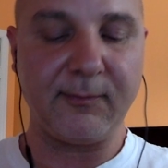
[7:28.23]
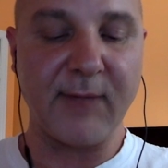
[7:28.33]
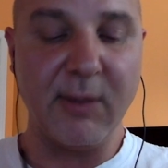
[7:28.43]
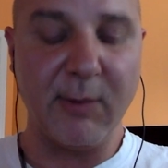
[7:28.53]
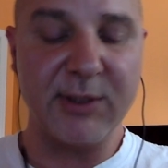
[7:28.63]

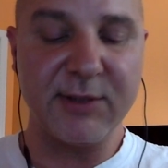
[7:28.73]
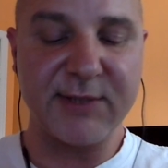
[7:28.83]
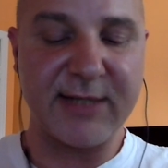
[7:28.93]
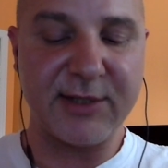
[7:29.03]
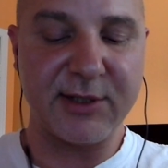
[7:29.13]
Once you've
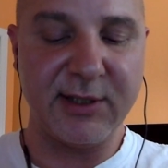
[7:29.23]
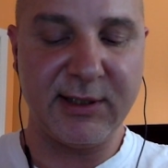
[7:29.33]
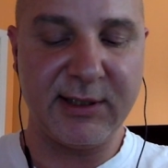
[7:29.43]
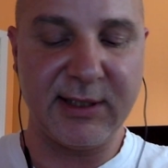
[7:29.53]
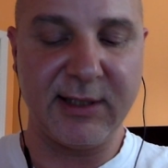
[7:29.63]
centered,
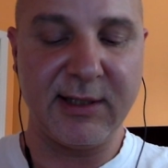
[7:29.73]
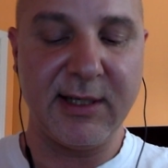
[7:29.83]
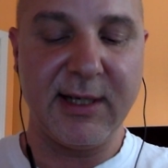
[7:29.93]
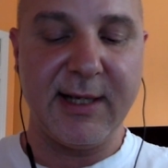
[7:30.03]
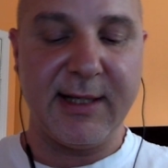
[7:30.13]
the
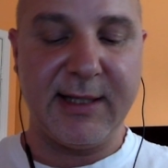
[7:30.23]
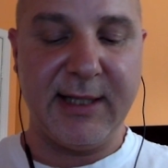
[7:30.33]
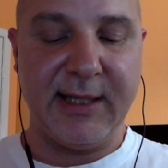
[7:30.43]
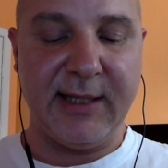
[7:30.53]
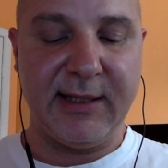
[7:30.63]

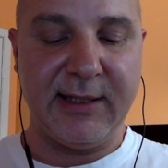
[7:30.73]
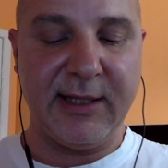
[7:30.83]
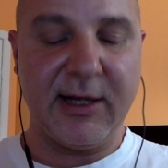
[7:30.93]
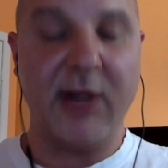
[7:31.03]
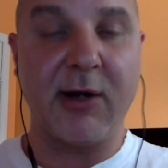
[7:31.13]

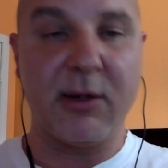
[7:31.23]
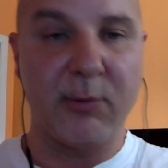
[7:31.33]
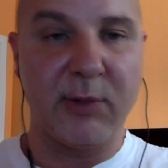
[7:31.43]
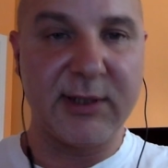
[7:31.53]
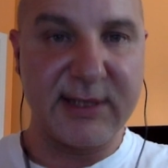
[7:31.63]
icon
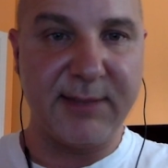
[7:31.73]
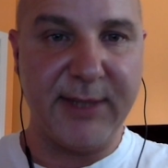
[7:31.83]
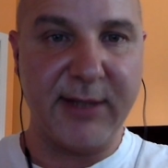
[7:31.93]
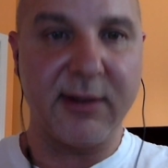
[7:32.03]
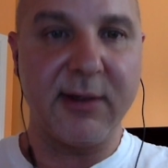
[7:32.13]
will
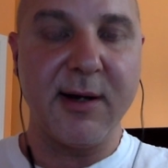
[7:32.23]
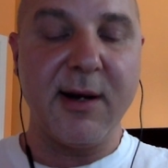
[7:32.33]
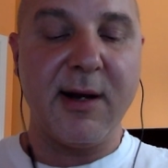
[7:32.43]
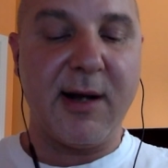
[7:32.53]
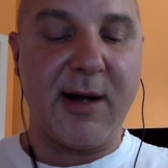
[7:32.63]
disappear,
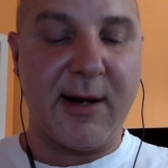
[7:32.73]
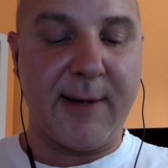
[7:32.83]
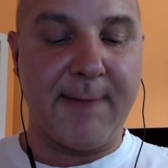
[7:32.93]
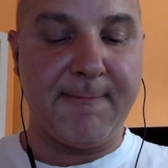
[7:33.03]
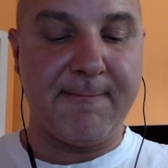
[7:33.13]

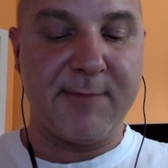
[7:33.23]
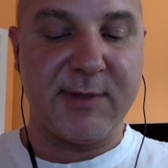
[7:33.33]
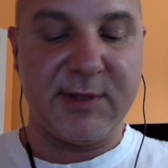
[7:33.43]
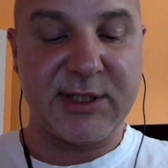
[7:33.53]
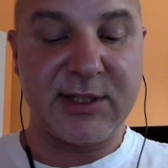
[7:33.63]

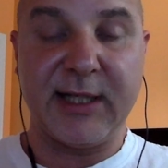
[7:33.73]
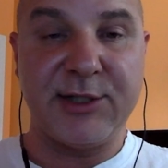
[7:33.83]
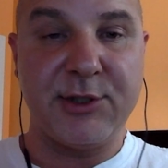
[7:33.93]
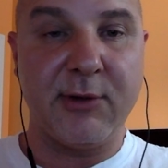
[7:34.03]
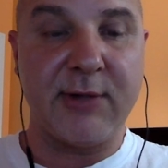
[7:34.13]
just to
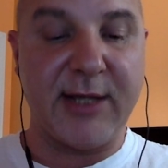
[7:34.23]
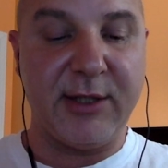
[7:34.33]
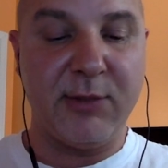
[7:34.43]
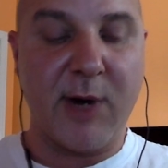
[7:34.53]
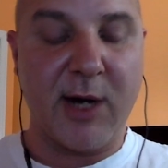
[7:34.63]
let you know that
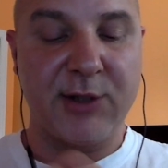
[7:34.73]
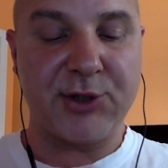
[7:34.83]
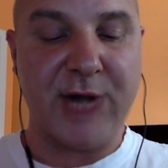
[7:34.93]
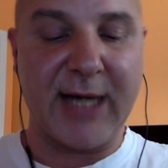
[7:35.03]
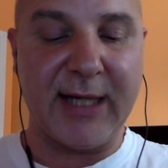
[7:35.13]
you are
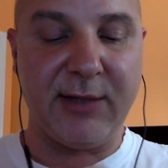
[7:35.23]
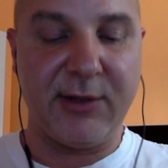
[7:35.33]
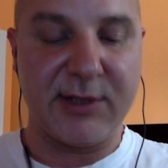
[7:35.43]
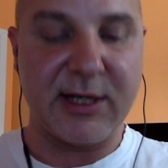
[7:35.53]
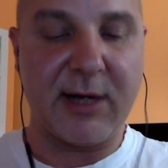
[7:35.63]
tracking
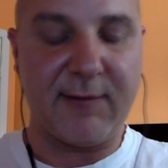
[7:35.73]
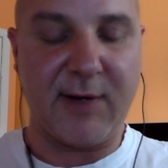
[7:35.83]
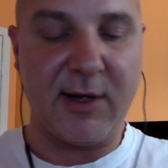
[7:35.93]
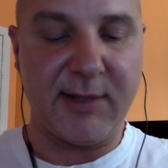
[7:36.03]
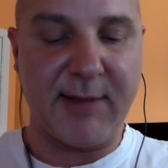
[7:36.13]
yourself
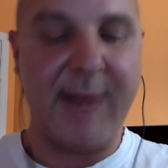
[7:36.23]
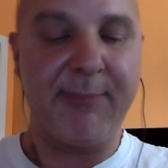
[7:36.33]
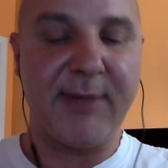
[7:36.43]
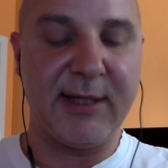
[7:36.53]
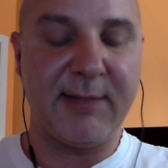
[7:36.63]
on the
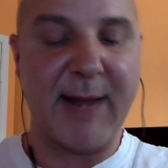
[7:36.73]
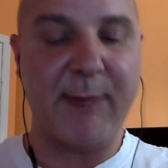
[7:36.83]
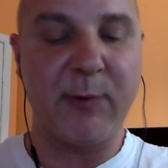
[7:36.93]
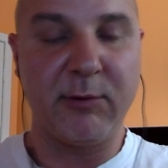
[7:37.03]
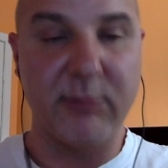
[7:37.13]
map, and the
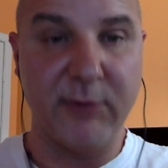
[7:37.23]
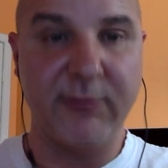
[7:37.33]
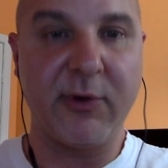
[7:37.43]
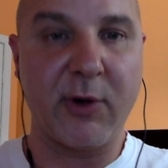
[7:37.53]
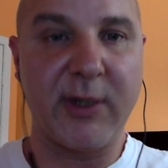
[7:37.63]
map will move
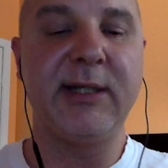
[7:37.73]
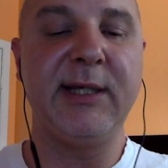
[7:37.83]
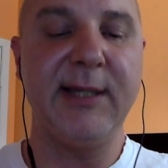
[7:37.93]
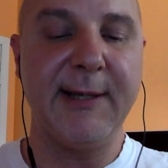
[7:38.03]
accordingly.